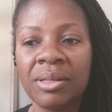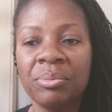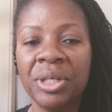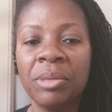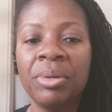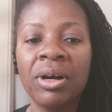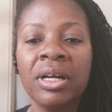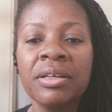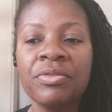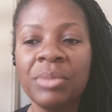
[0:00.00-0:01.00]
But a part
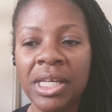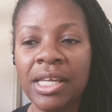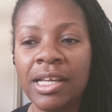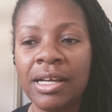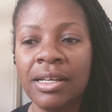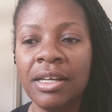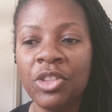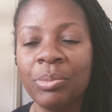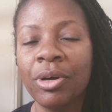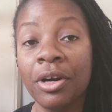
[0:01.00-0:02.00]
of me, another
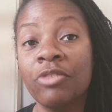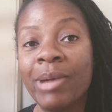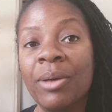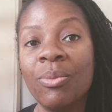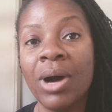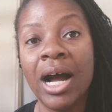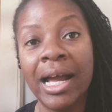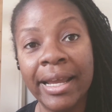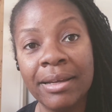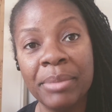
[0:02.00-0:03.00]
part of my
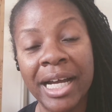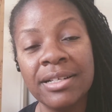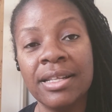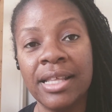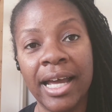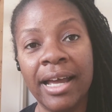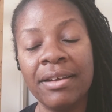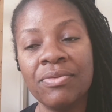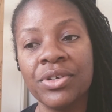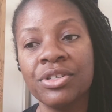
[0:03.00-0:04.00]
why, back to that
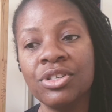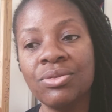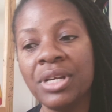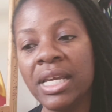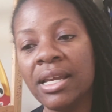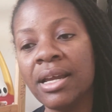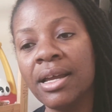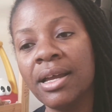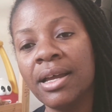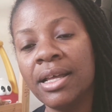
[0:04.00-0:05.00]
for doing
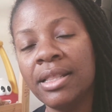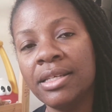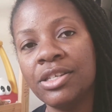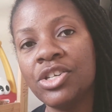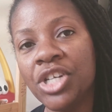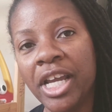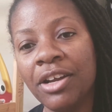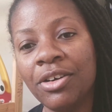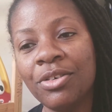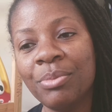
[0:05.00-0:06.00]
this
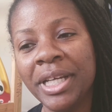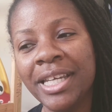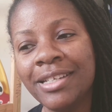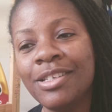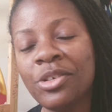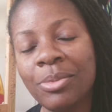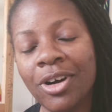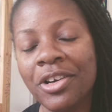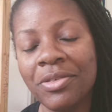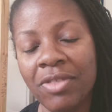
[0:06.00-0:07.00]
channel, my kids are
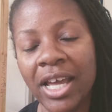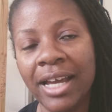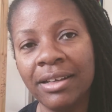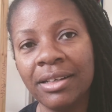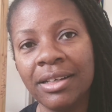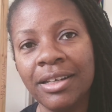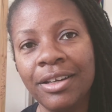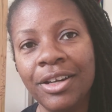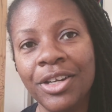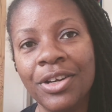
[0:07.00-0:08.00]
part of that.
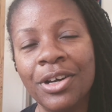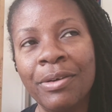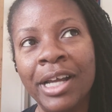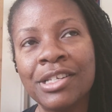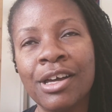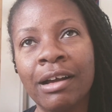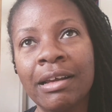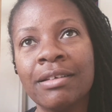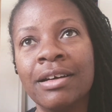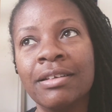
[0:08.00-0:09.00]
I talk
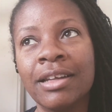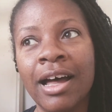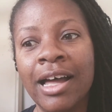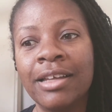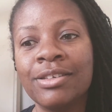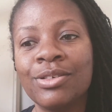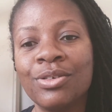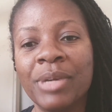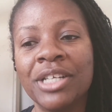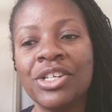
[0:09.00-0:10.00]
a lot to
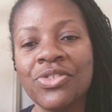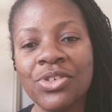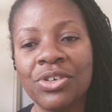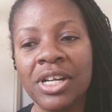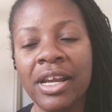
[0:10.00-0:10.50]
my children.